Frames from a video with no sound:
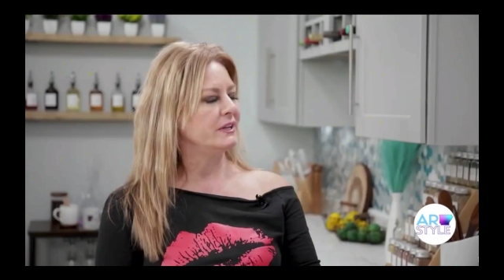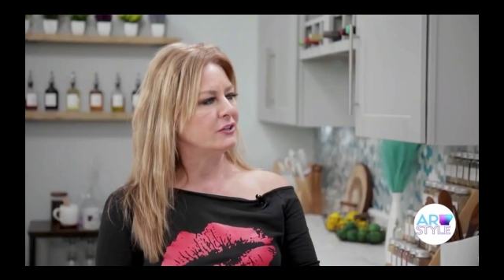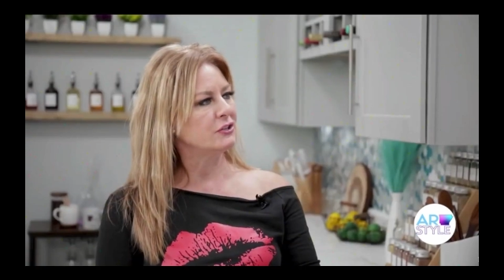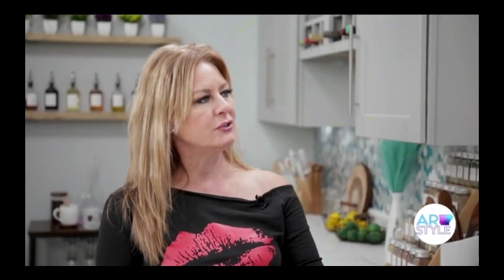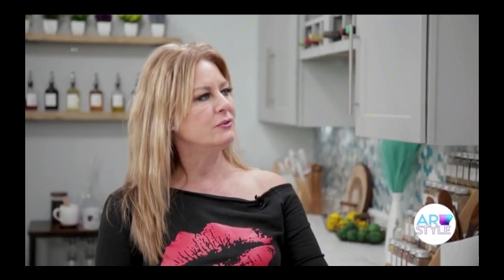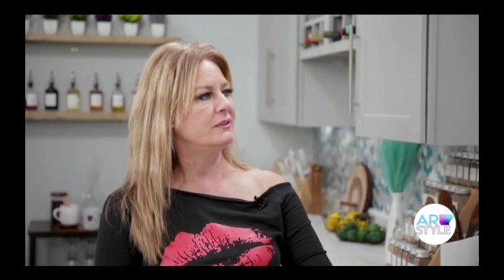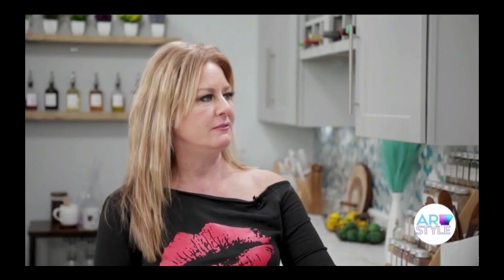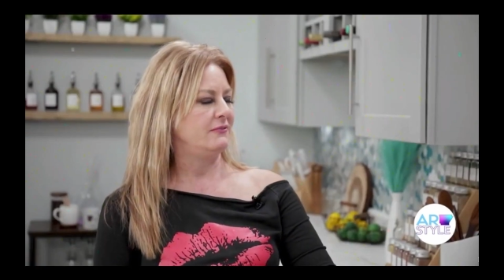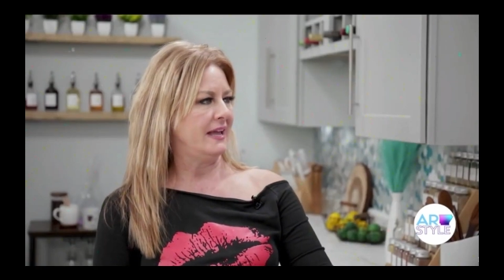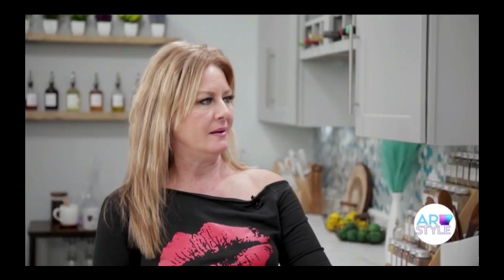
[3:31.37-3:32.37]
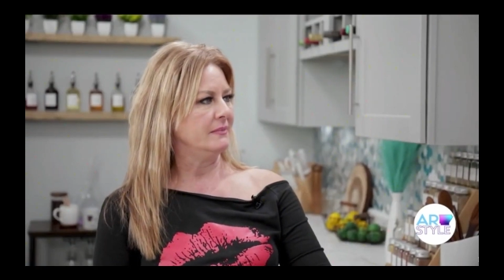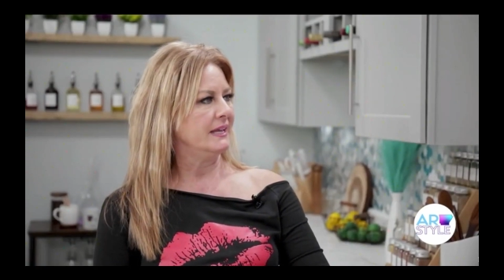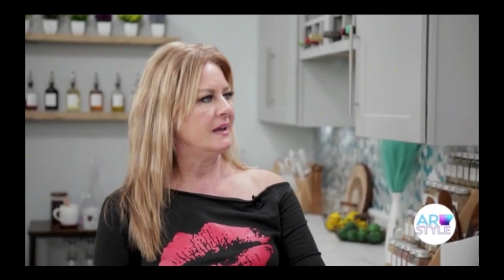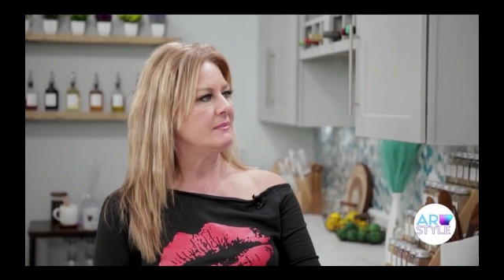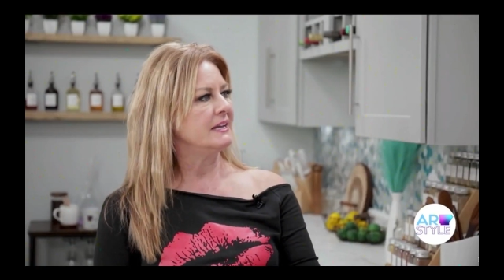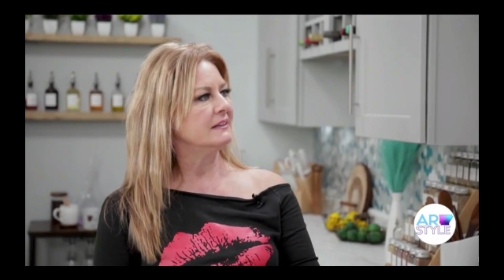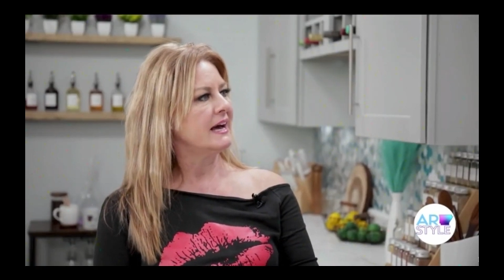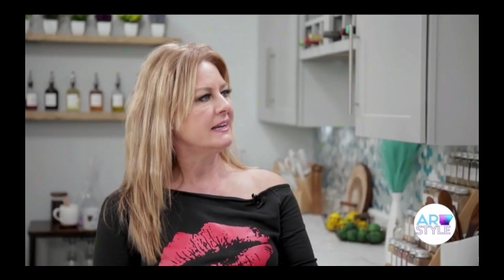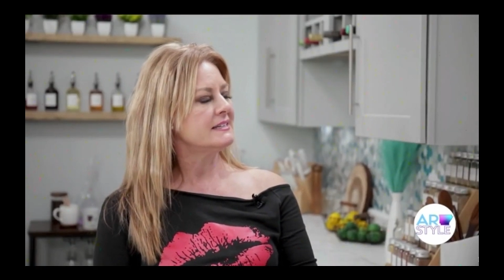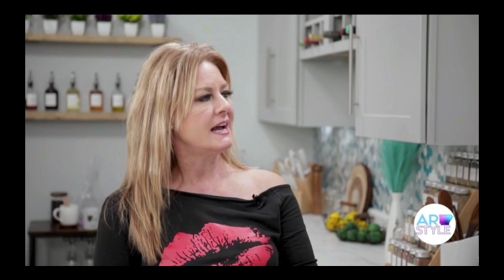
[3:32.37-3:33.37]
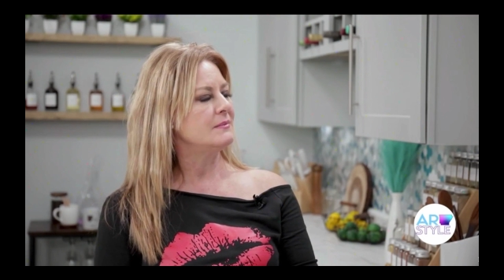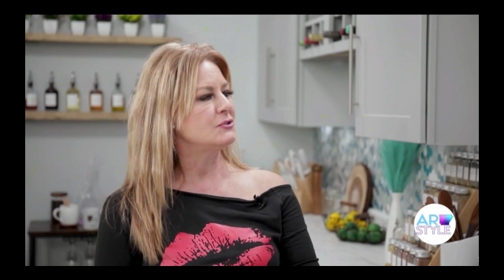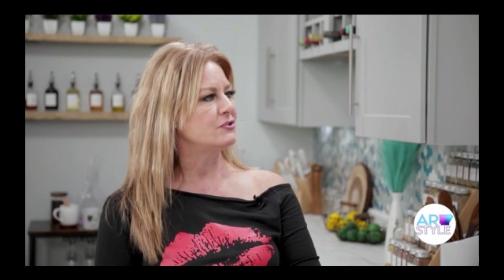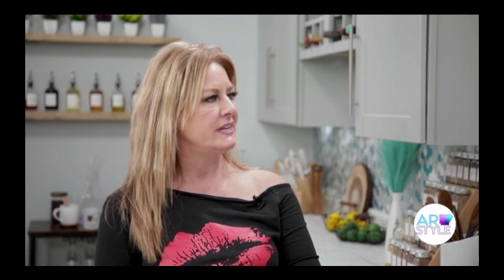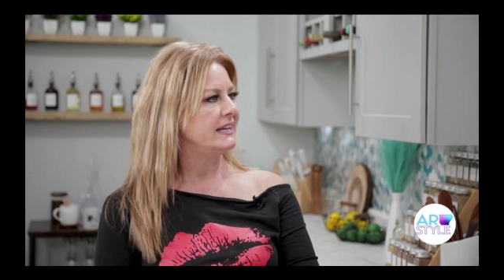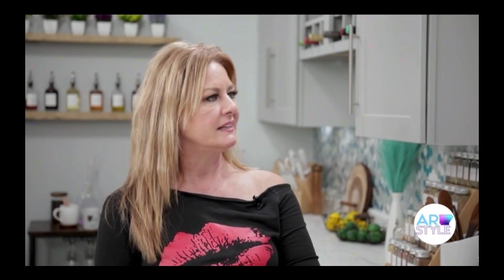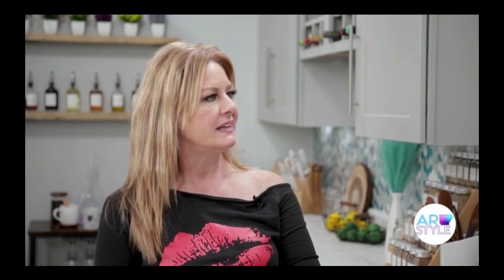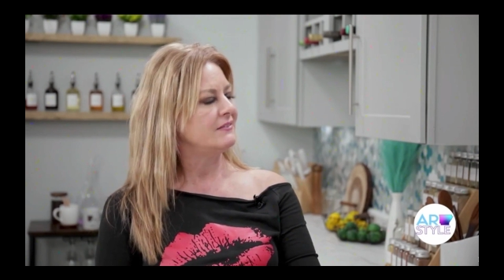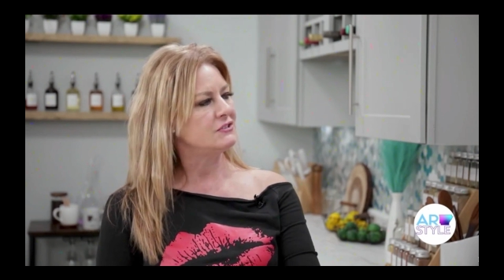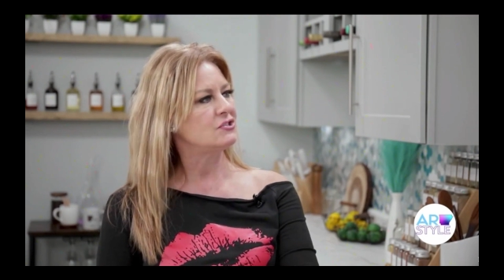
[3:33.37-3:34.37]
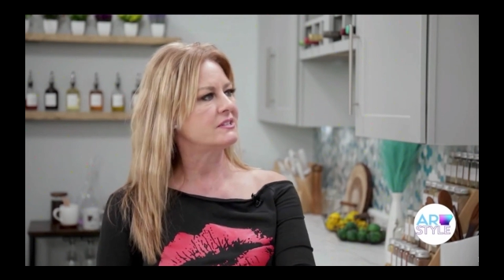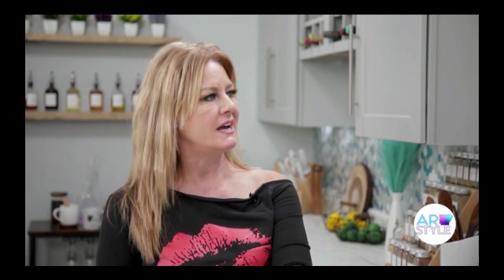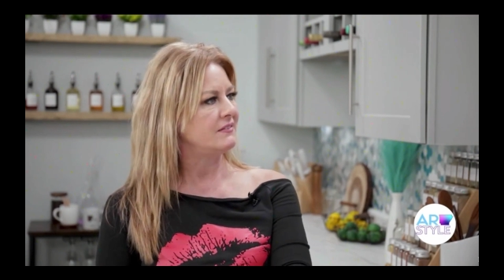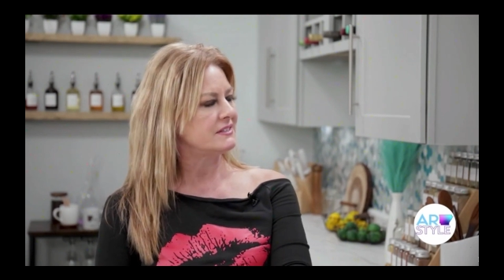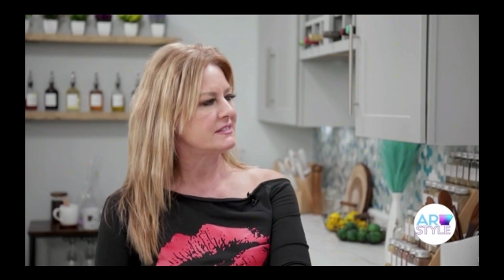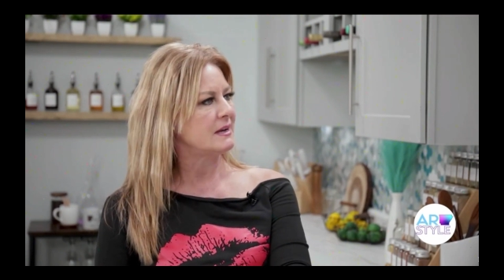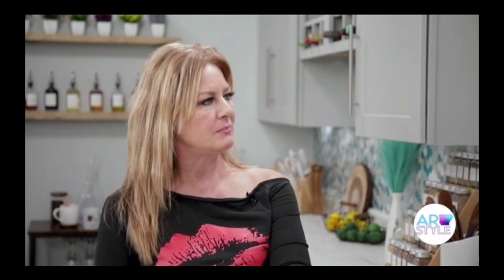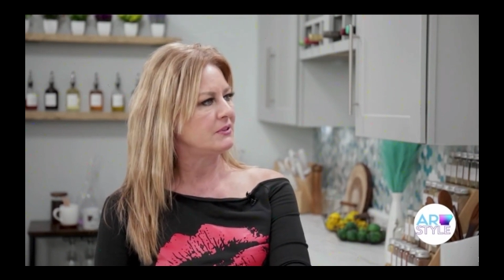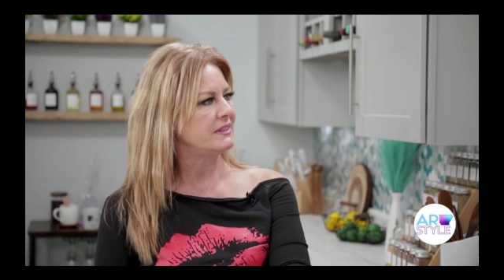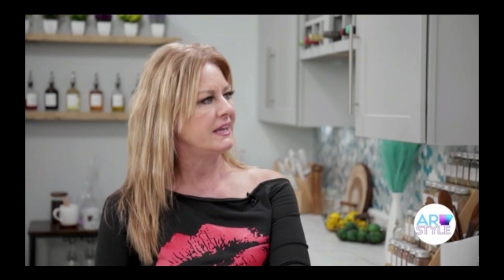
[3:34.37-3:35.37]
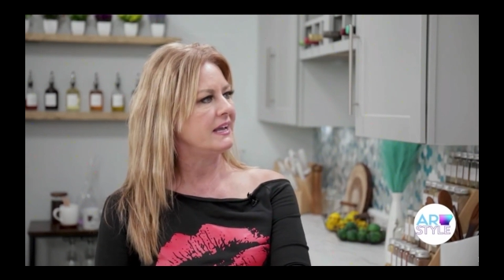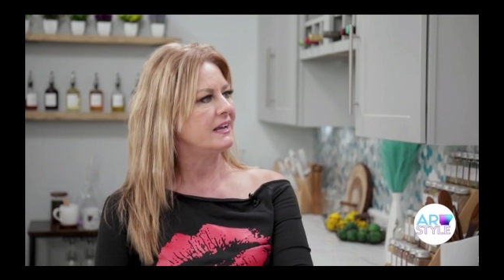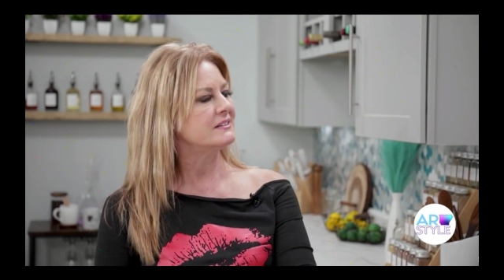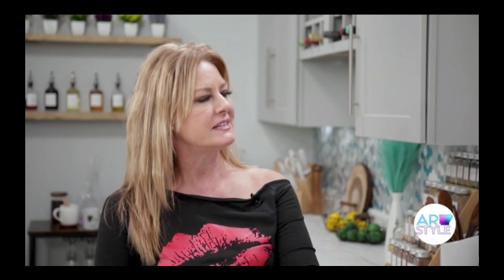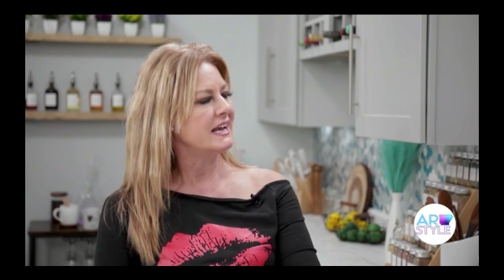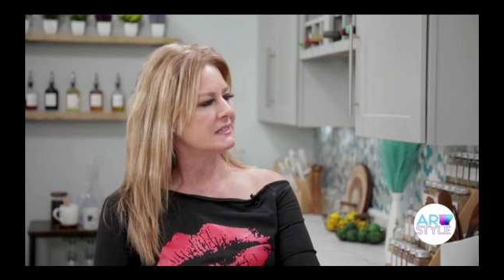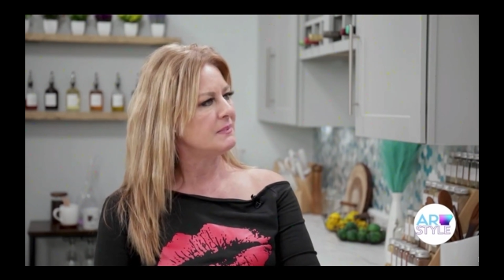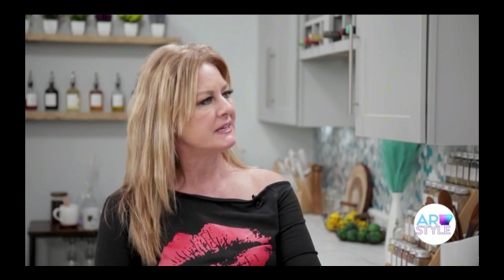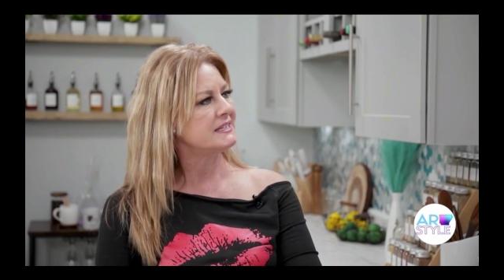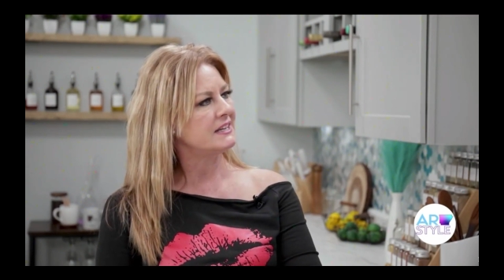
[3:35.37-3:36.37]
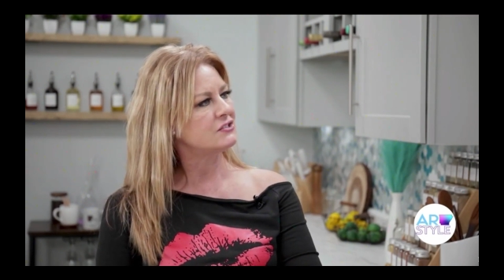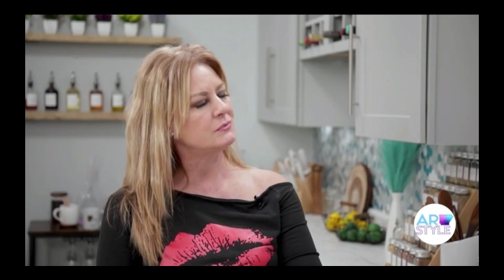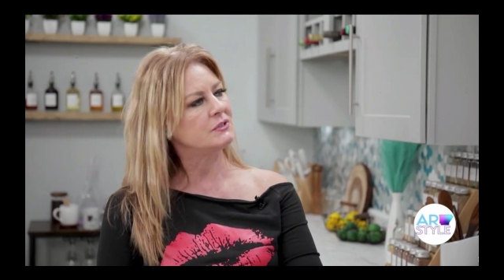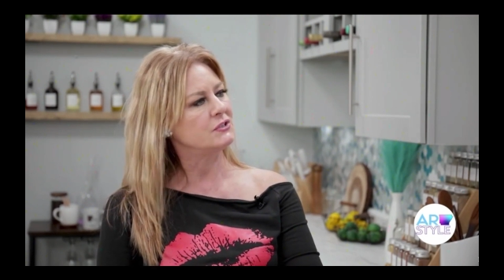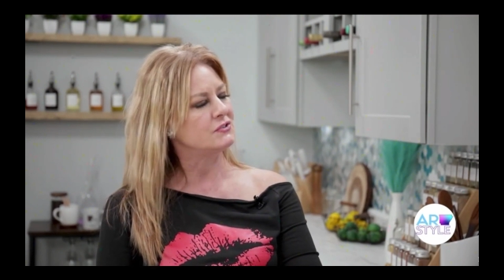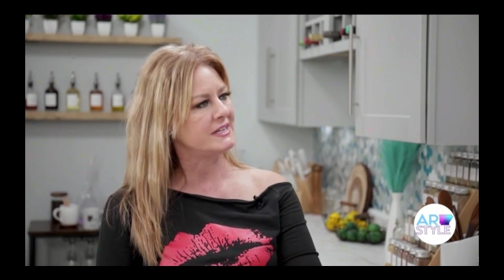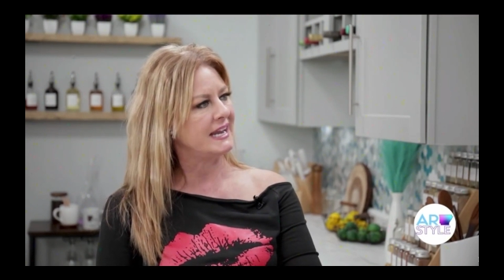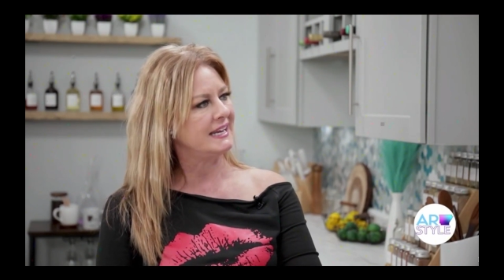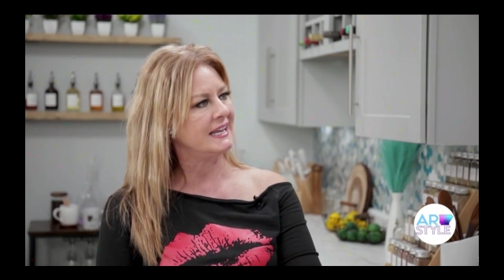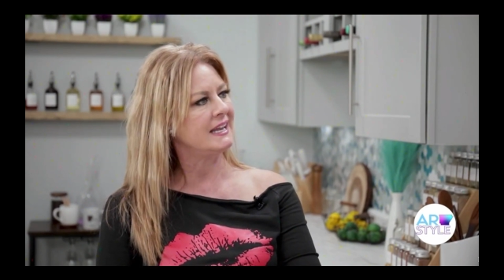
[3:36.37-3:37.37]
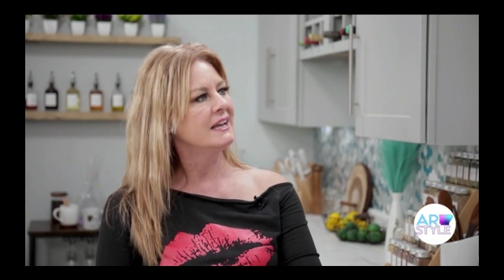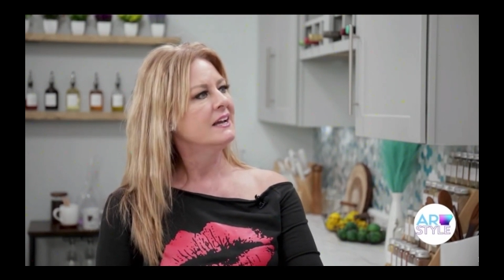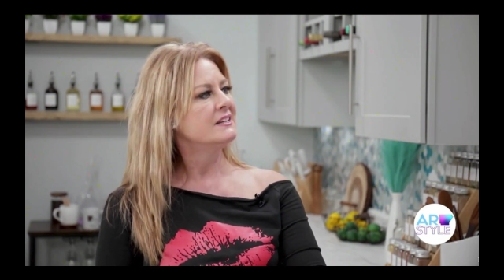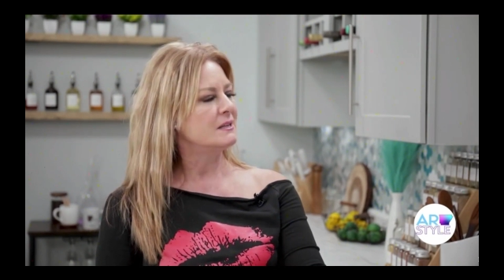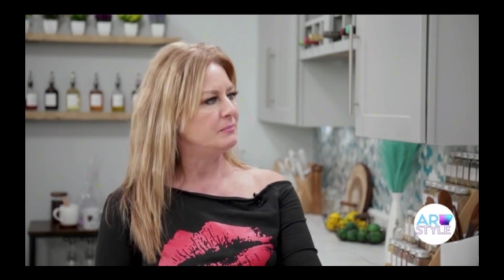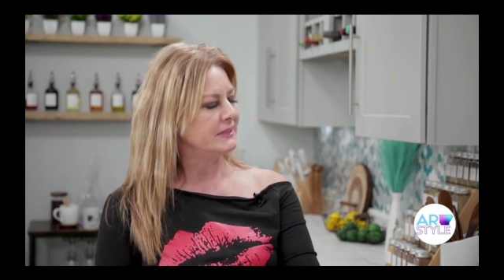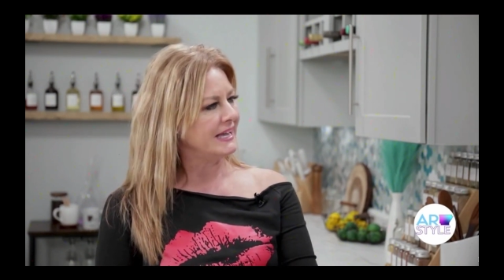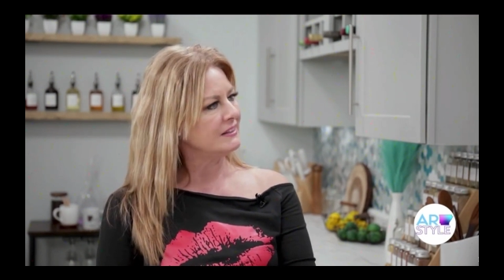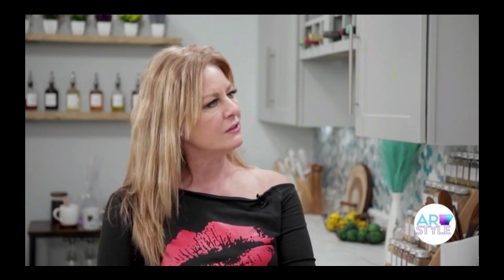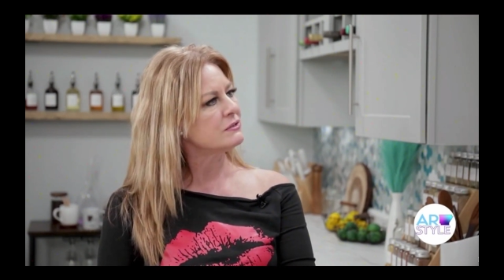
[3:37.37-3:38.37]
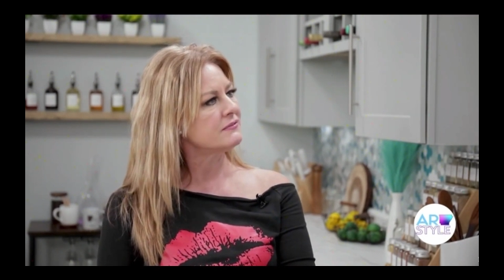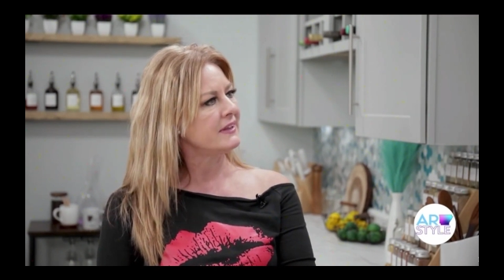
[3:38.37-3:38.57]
include the family? I mean, a lot of times your dating life is just kind of a separate thing. Is the expectation when you're dating to blend those